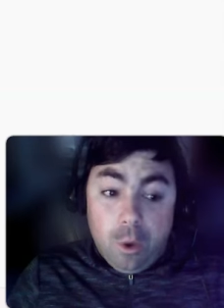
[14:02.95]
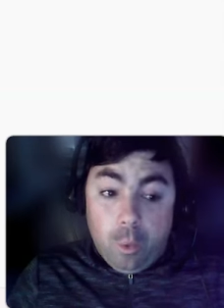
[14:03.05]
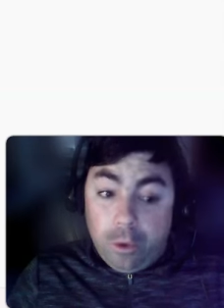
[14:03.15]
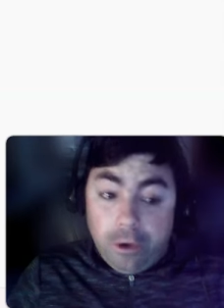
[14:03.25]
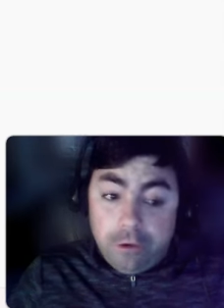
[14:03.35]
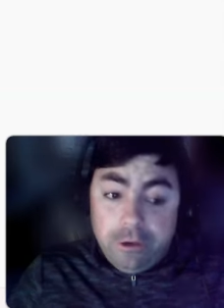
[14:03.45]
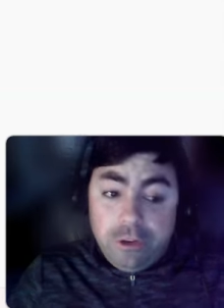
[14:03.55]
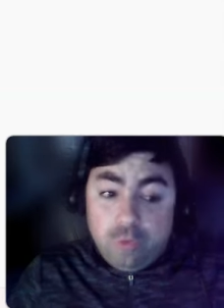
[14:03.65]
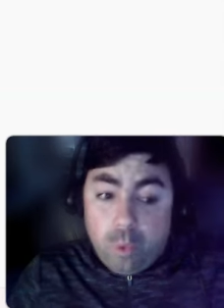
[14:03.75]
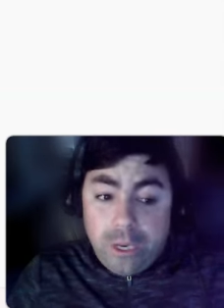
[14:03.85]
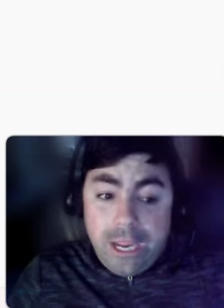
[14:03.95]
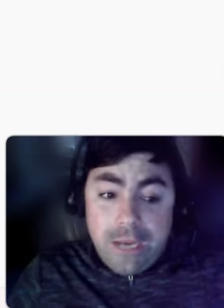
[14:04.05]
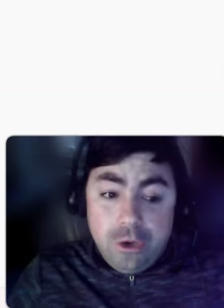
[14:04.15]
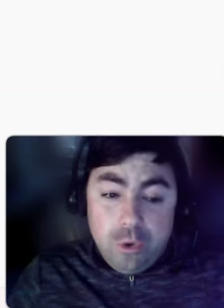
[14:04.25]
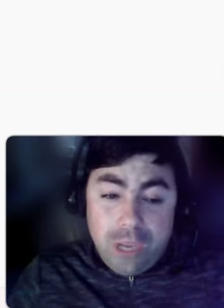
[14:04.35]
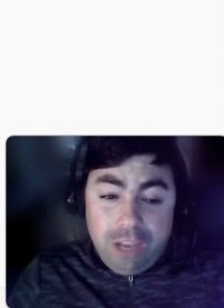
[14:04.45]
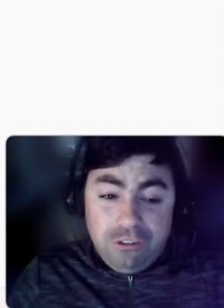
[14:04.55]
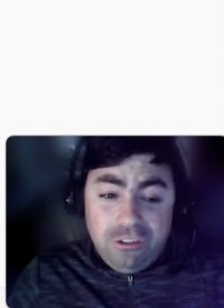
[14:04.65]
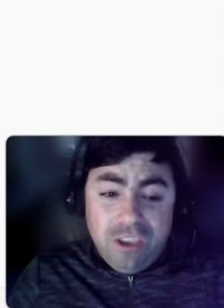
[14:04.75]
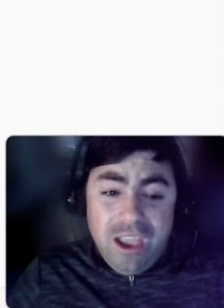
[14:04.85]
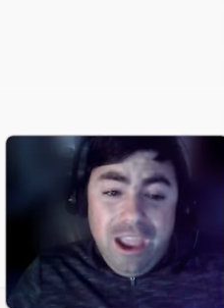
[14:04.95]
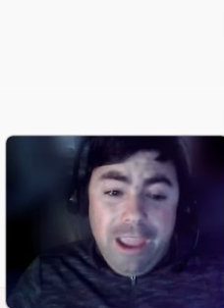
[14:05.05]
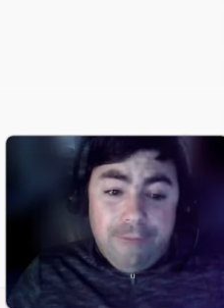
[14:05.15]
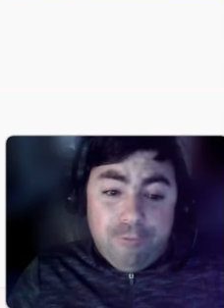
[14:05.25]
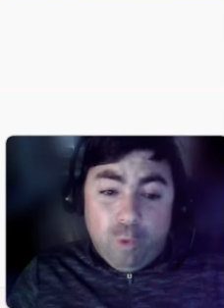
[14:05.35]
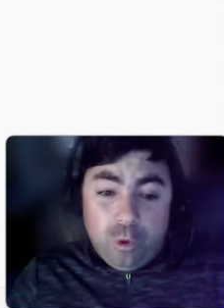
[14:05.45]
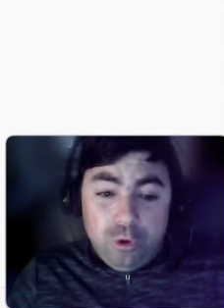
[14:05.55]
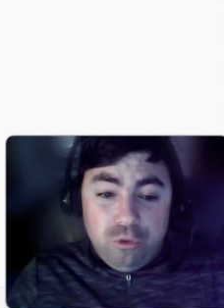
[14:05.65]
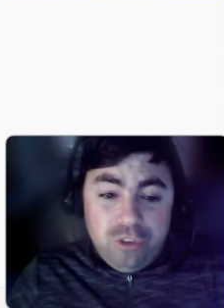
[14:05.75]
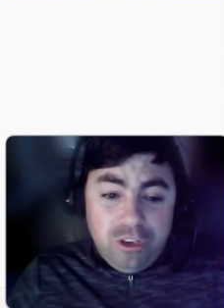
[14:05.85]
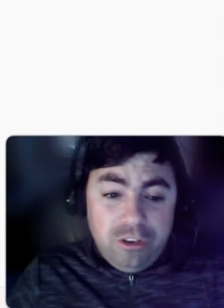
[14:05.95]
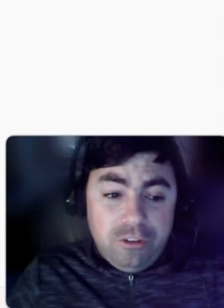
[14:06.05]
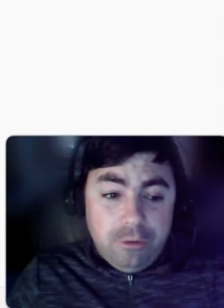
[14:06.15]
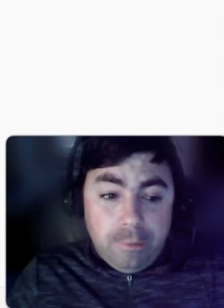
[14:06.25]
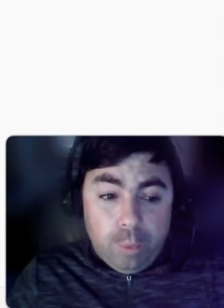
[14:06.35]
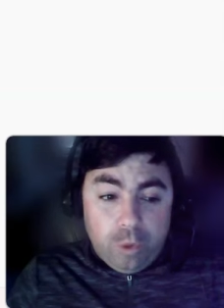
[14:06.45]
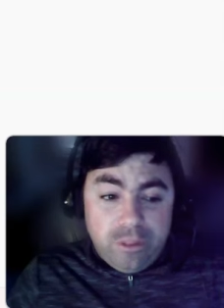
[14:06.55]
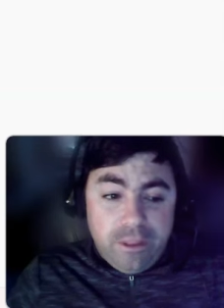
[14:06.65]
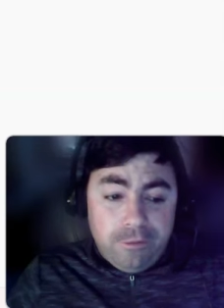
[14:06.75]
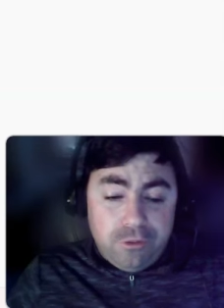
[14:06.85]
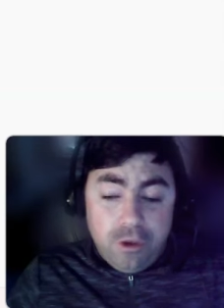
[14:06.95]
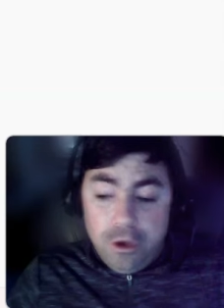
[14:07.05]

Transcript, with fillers: one hundred twenty-eight new cases and four new C D C reported deaths.